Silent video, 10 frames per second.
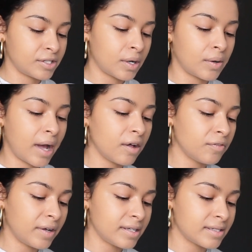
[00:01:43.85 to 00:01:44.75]
So
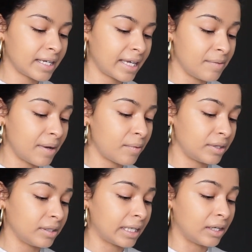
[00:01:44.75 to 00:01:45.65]
E.L.F has like come
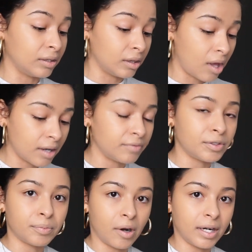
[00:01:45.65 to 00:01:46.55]
out with a lot of
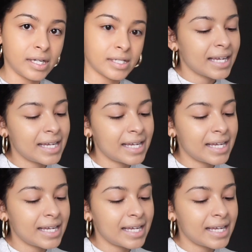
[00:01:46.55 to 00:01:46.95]
new products.